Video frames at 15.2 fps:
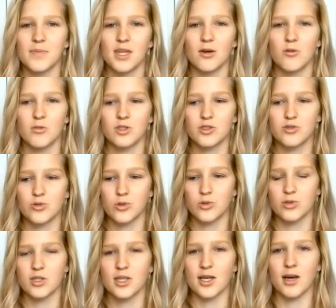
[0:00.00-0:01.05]
It was
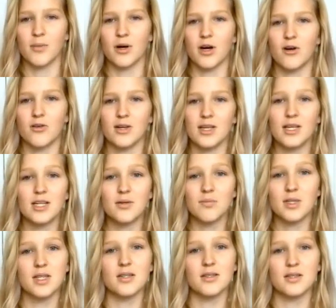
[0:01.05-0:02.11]
truly about getting
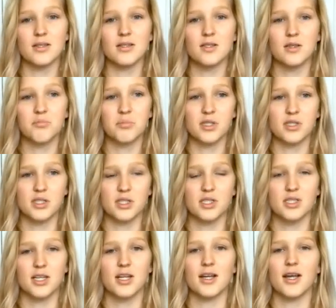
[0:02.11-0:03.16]
me this
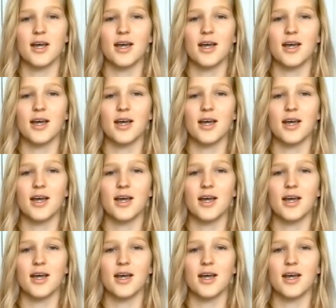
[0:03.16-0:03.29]
position,